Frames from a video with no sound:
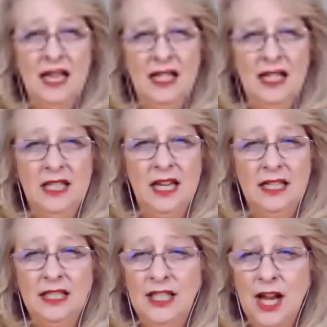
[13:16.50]
scientists
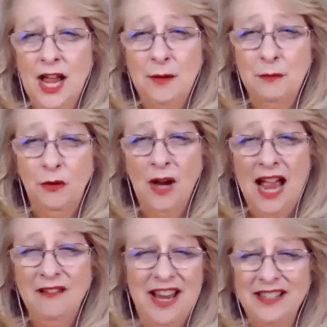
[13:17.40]
um, who
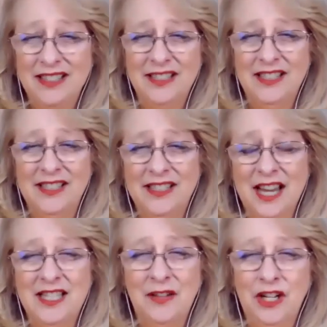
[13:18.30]
have access to
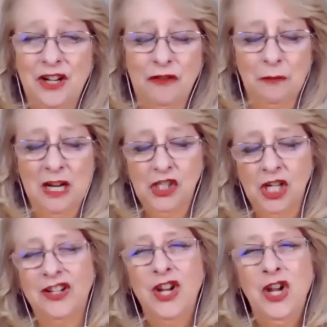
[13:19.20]
scientific
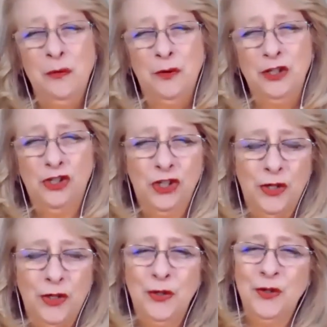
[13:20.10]
information would
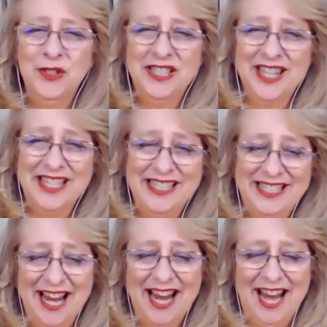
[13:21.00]
choose the
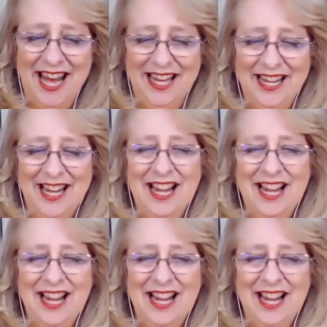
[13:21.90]
day